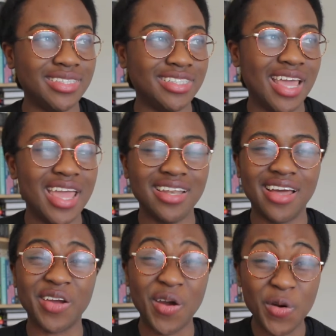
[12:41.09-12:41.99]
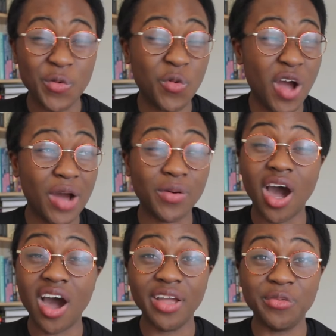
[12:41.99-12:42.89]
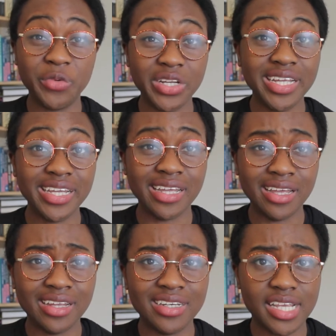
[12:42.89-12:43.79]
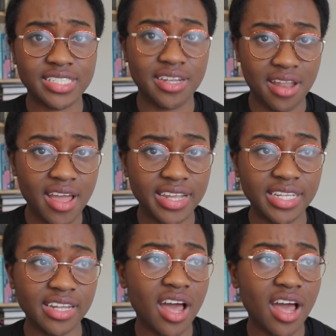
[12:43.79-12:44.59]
say like oh wow I really disliked it.